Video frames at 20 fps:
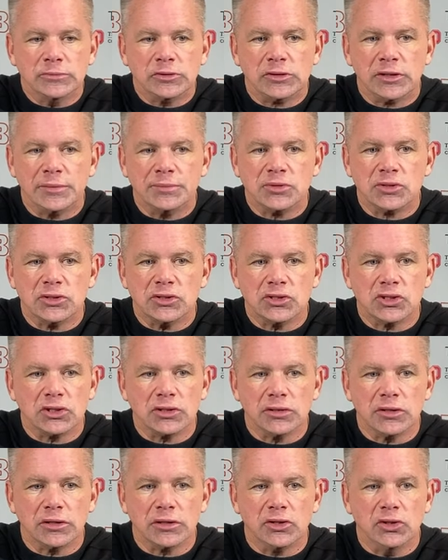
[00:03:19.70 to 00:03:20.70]
Clemson's
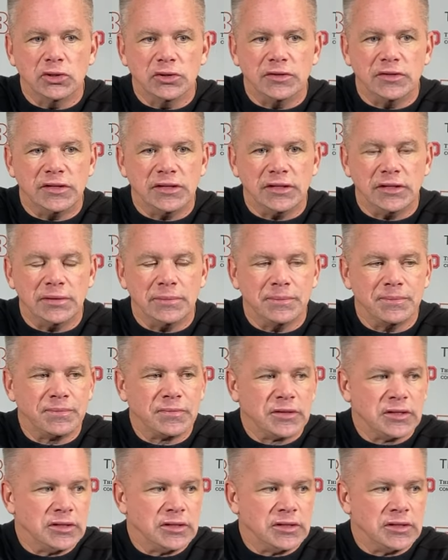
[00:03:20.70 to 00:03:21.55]
a good team.